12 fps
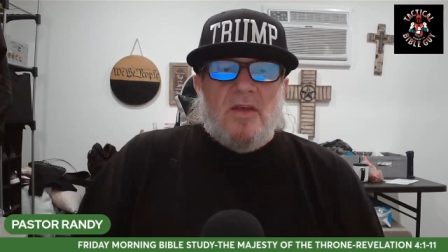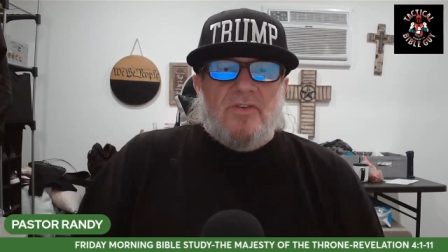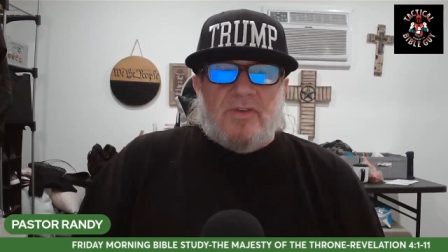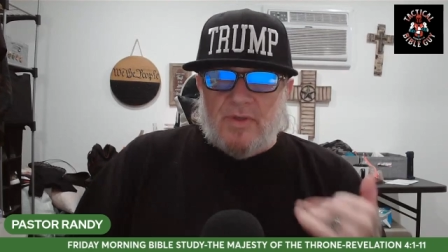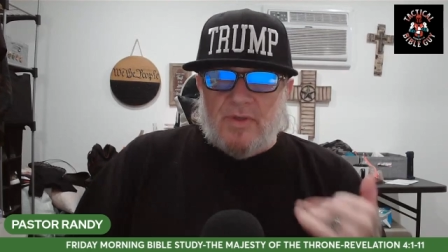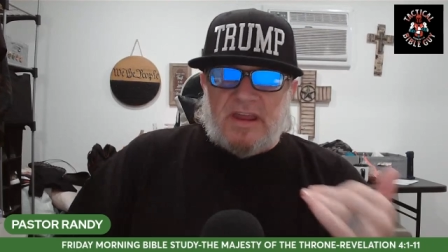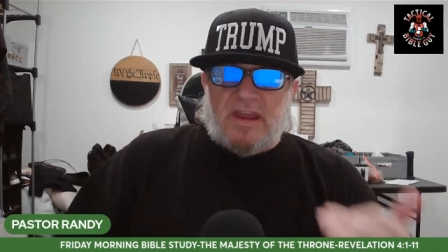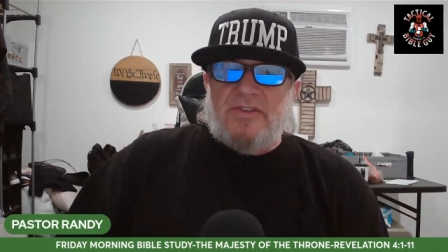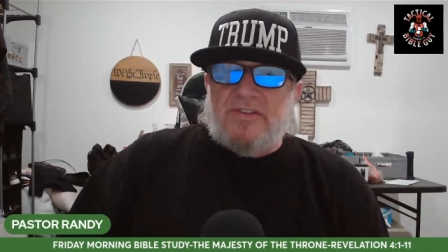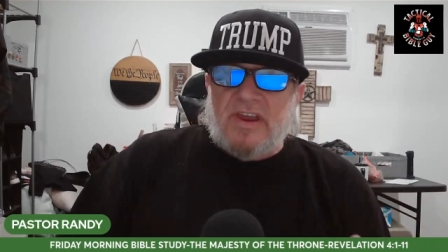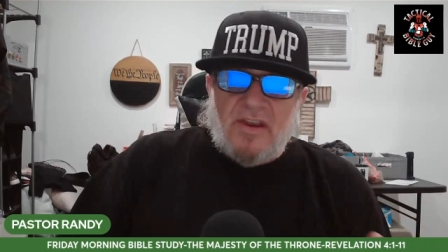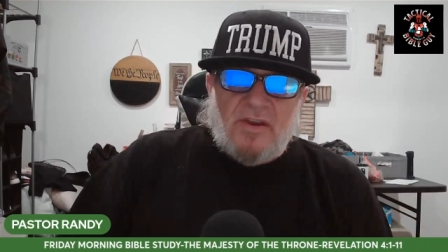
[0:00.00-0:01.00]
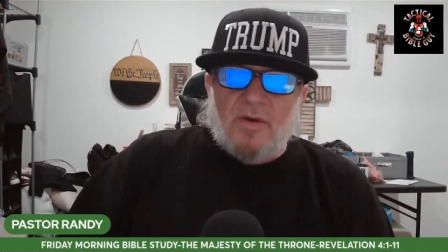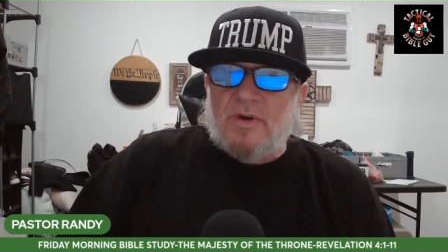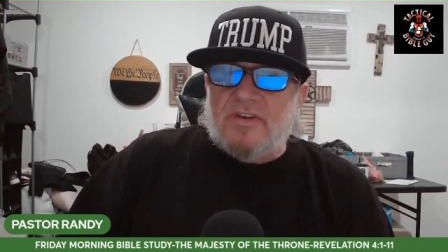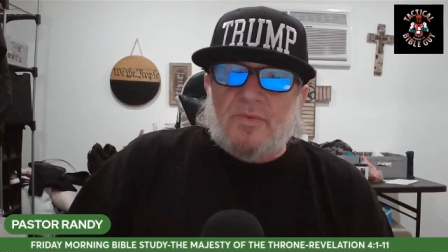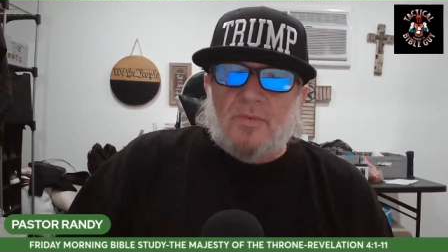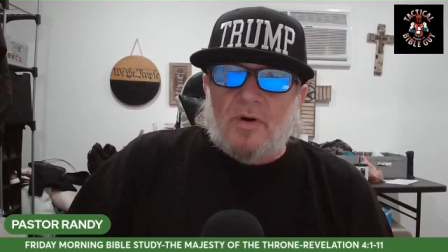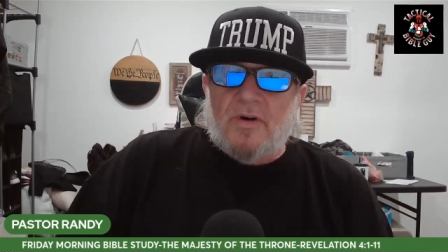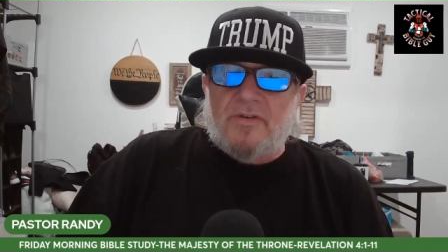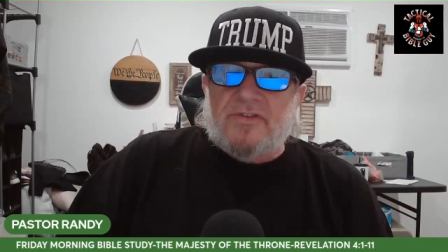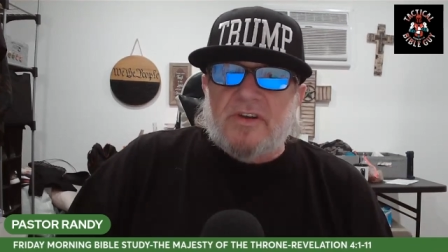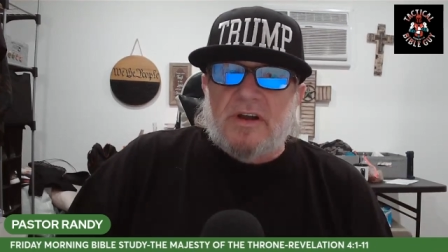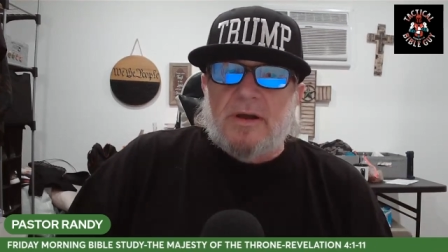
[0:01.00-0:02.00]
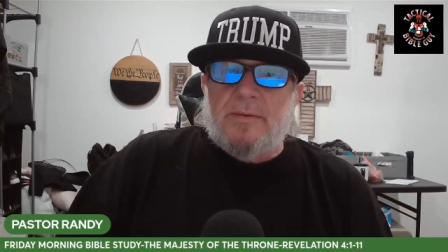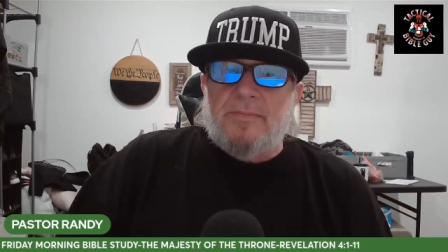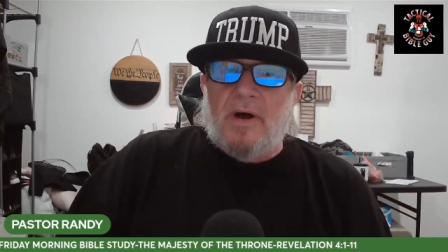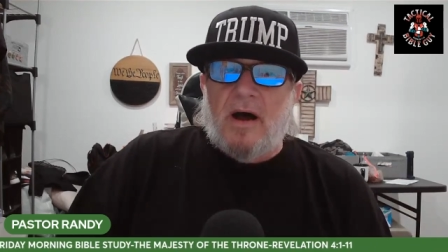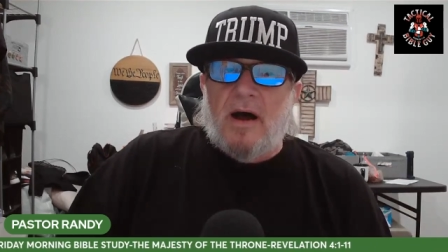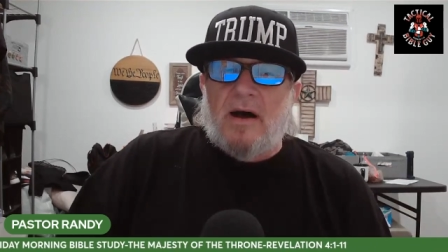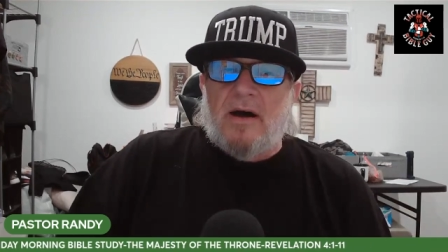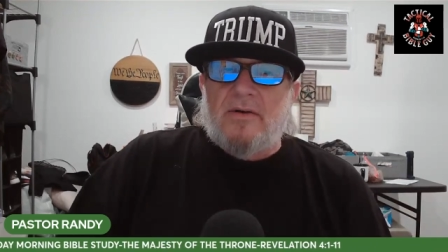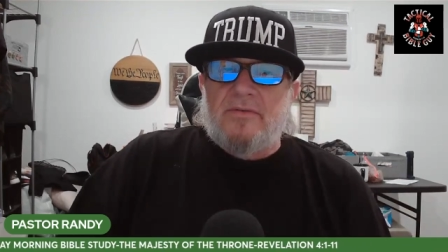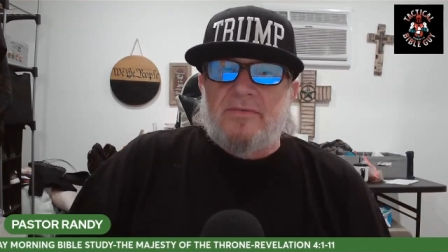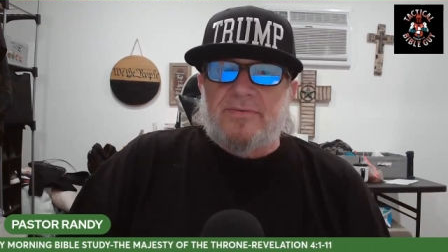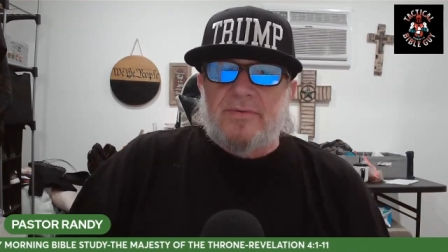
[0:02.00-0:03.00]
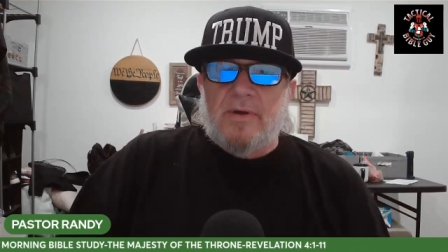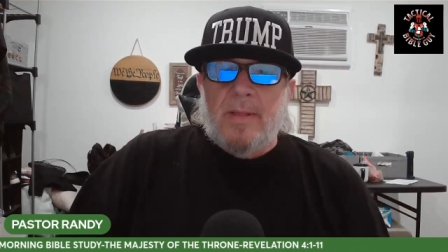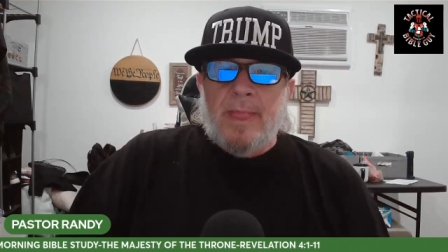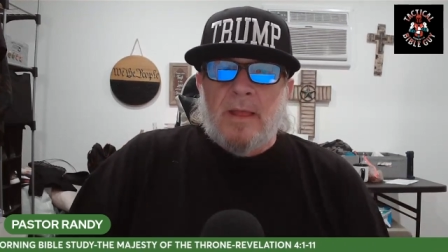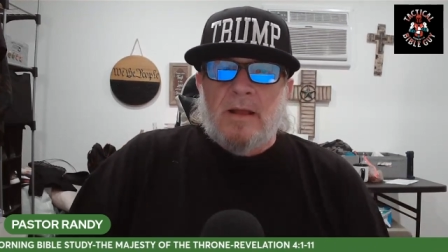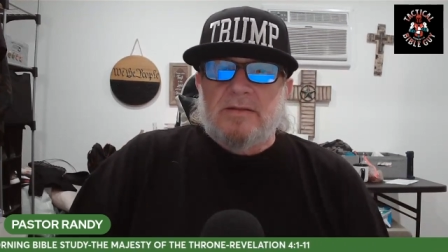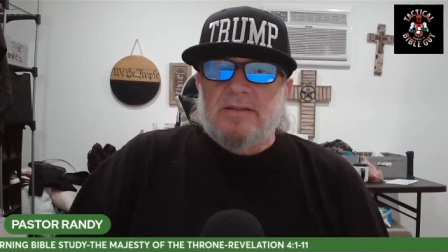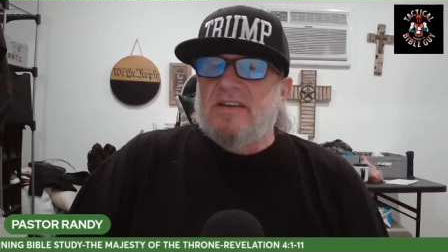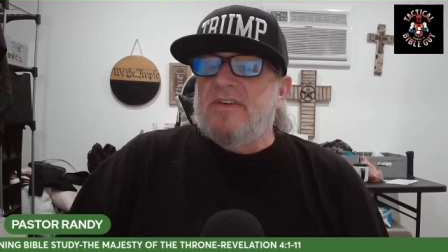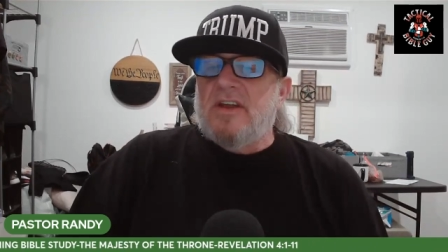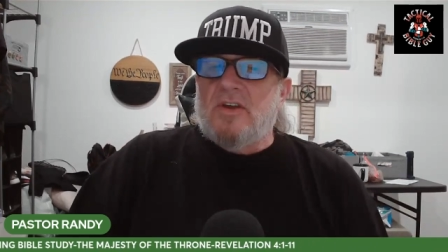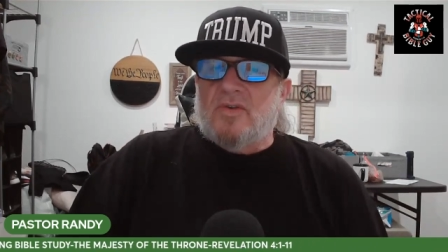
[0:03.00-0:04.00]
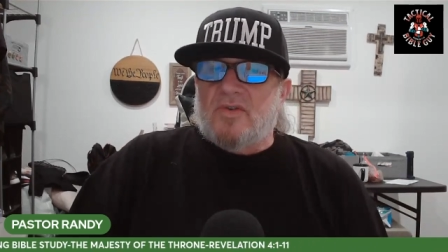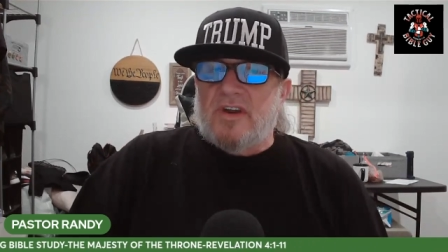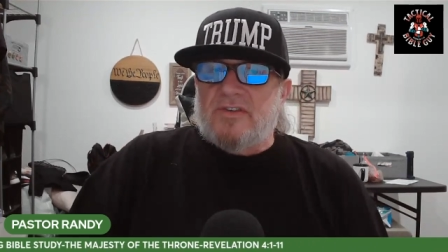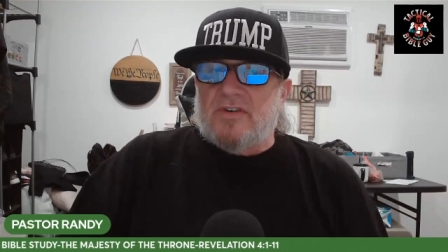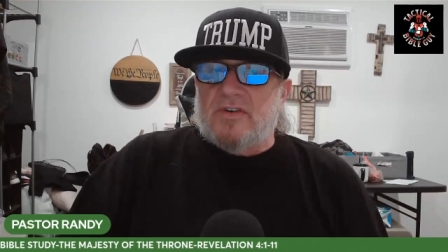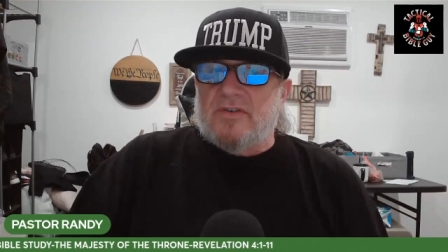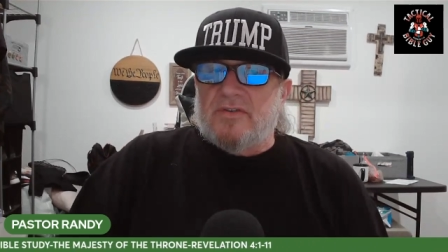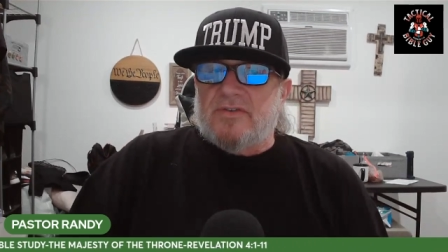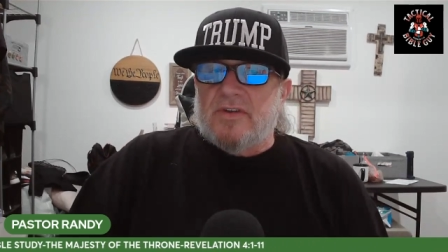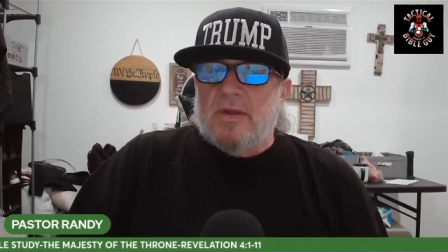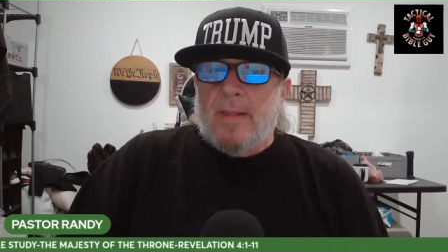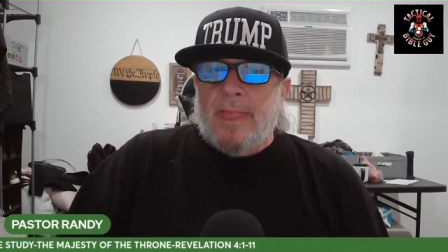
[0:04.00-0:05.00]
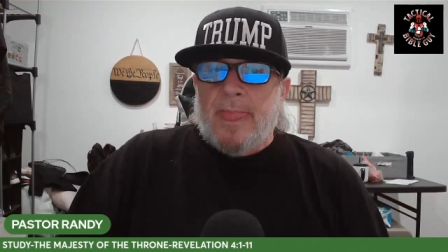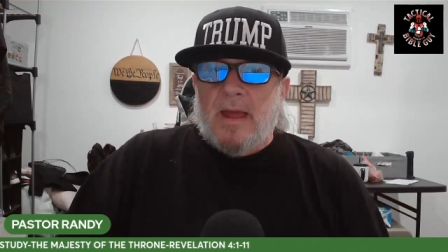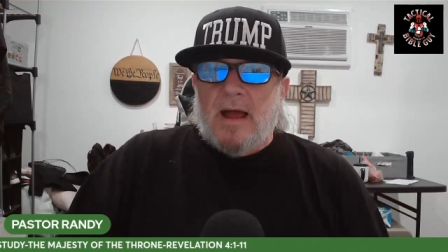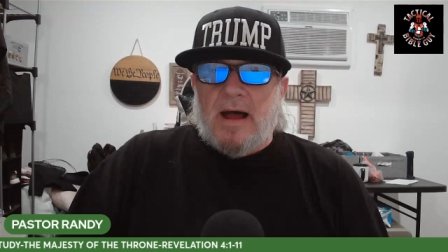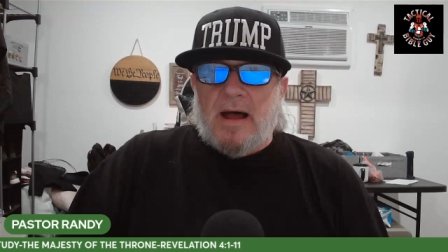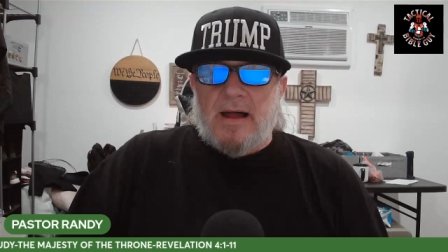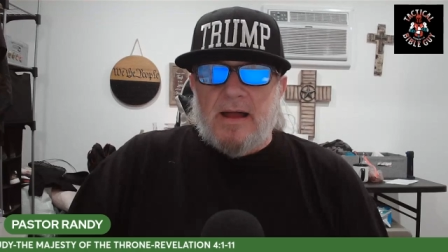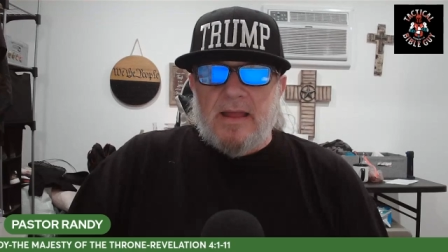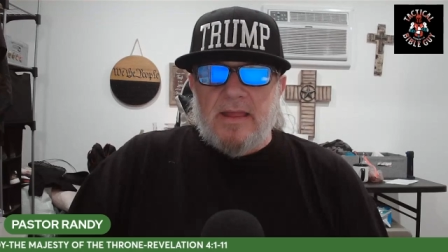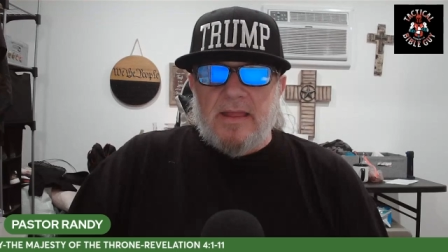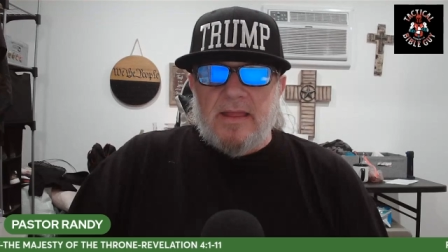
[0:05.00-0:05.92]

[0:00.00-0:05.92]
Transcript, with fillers: So the continuous worship of living creatures uh,